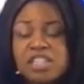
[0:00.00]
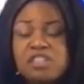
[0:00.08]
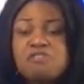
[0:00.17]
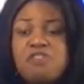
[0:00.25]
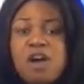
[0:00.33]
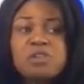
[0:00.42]
She
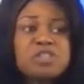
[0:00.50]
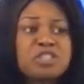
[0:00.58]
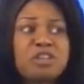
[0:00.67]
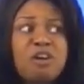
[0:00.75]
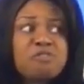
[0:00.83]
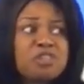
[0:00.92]
found
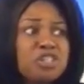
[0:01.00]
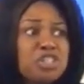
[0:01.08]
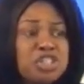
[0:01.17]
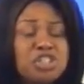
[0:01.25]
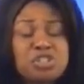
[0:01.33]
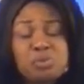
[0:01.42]
herself in a
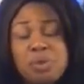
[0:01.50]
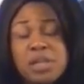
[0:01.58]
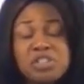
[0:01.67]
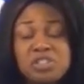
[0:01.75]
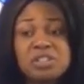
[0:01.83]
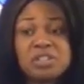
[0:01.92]

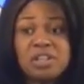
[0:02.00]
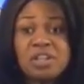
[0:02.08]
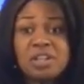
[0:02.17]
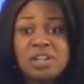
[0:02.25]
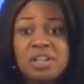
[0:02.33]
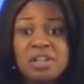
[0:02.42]
situation
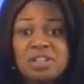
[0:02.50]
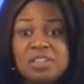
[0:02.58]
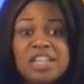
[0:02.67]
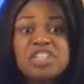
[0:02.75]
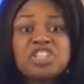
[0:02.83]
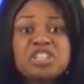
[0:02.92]

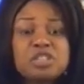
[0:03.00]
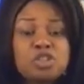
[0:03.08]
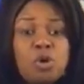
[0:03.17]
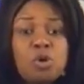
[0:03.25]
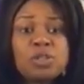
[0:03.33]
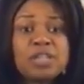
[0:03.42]
that she
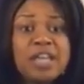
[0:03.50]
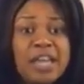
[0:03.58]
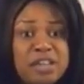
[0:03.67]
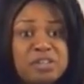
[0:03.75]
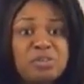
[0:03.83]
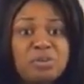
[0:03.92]
totally
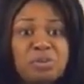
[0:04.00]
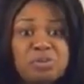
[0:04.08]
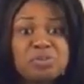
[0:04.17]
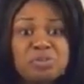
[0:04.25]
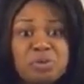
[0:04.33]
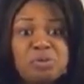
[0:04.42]
had no
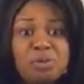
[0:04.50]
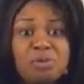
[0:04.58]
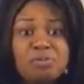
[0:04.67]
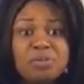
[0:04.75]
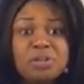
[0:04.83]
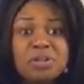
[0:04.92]
control
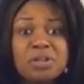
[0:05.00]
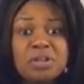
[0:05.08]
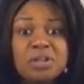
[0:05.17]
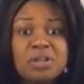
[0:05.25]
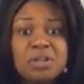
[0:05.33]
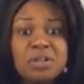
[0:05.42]
over.
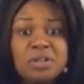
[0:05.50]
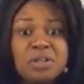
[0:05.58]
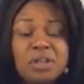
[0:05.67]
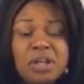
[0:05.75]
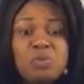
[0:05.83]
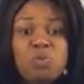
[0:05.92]

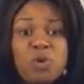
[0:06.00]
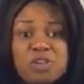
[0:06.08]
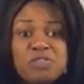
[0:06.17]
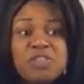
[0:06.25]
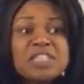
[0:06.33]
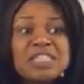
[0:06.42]
And one
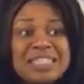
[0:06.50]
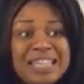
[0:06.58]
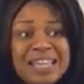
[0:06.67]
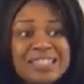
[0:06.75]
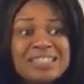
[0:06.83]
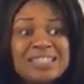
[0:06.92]
of these
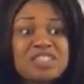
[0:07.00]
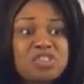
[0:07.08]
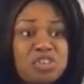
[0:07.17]
days, as